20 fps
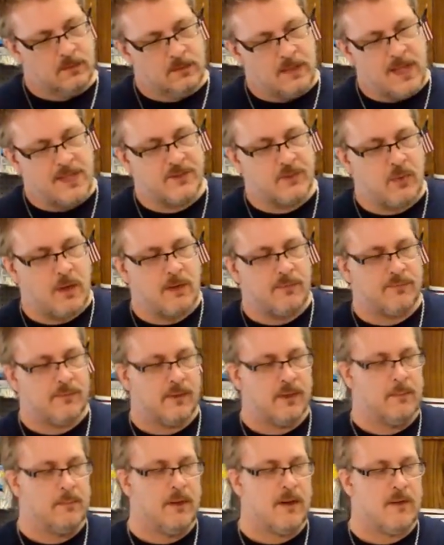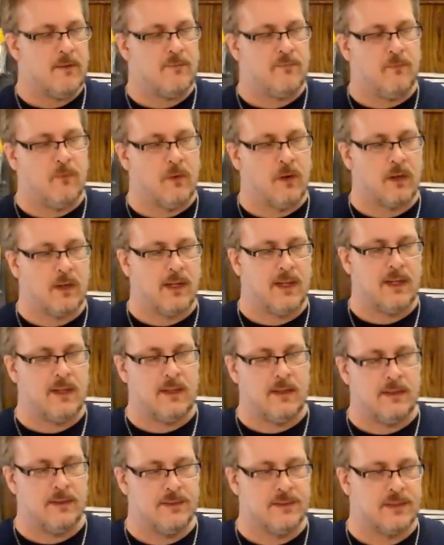That's roughly about 4
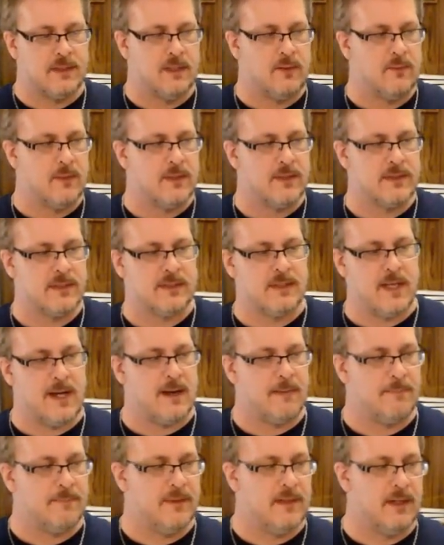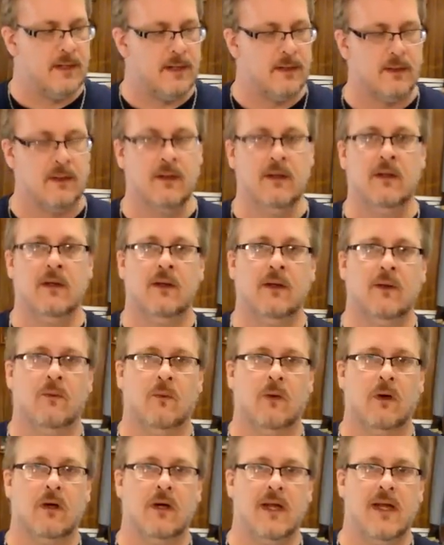gallons, and I want to stop there.
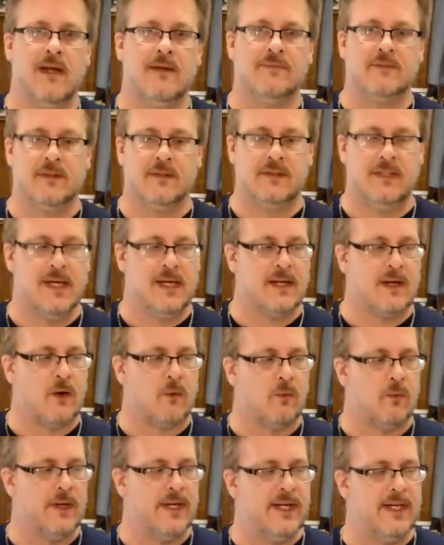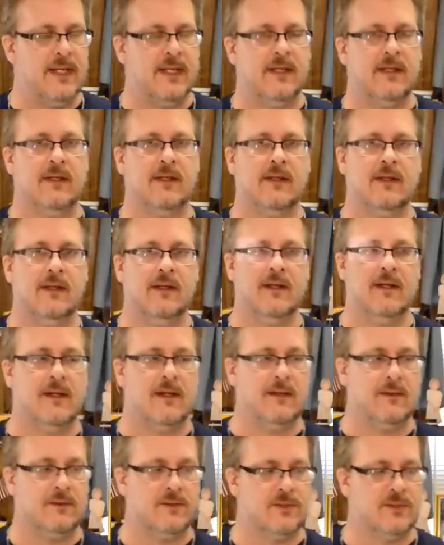We're going to have to take a reading, and
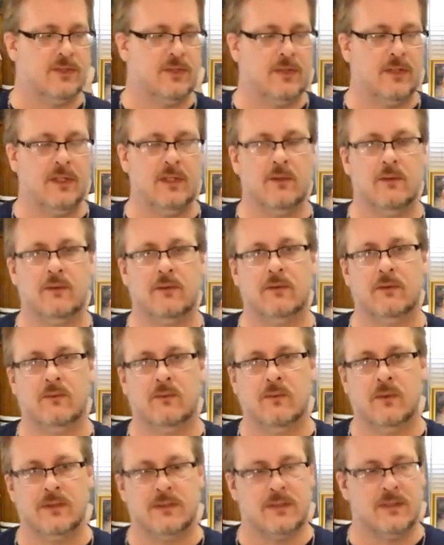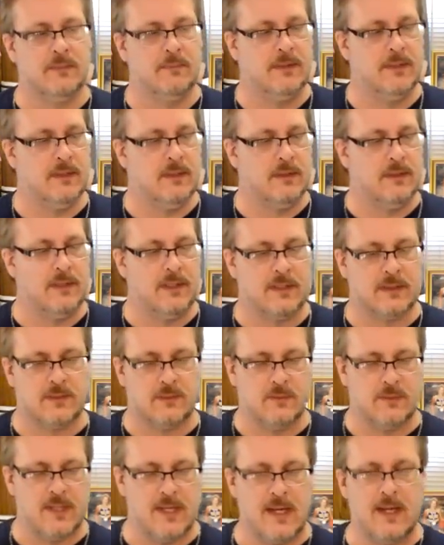I'll show you what's to be done
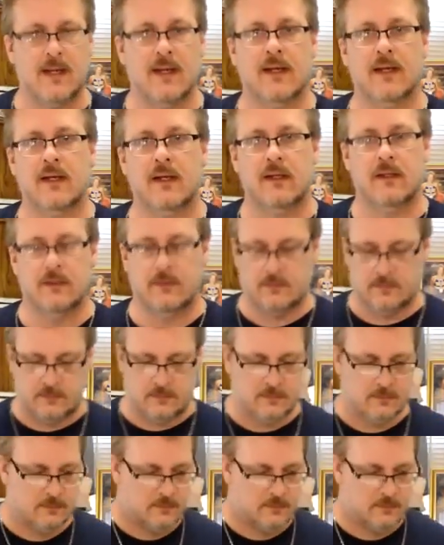next with that. Hang on.